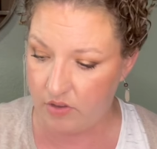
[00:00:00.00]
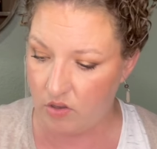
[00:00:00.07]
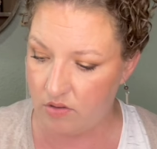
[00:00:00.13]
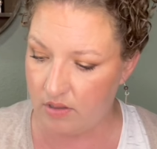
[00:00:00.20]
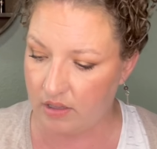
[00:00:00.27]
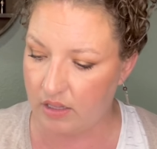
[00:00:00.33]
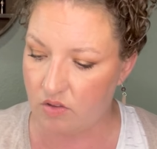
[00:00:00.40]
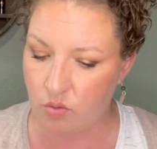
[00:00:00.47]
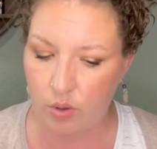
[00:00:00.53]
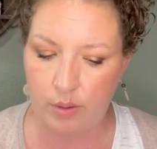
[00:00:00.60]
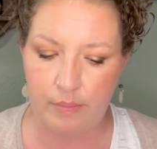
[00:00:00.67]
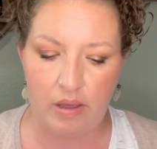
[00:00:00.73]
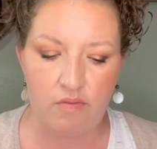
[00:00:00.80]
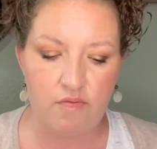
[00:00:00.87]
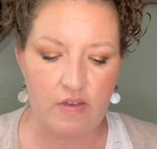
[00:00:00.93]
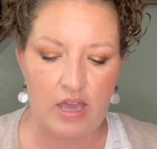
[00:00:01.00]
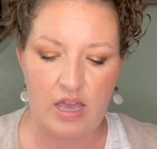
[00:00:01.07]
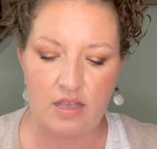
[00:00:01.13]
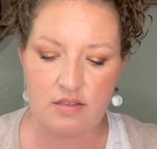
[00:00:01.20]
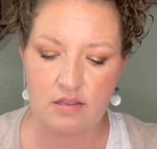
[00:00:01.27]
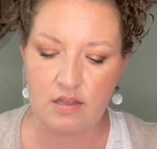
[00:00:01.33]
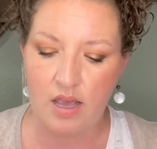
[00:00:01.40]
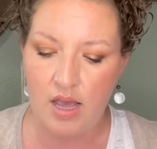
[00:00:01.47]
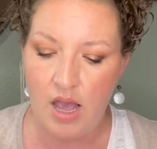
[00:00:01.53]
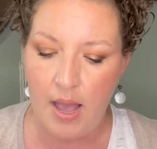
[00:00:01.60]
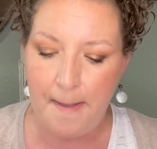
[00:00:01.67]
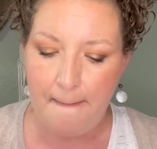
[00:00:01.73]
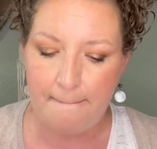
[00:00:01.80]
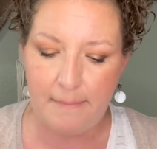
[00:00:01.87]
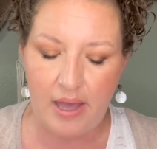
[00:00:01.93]
using this one on my face.
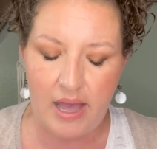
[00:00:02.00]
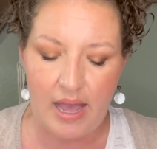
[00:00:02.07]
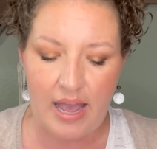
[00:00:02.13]
But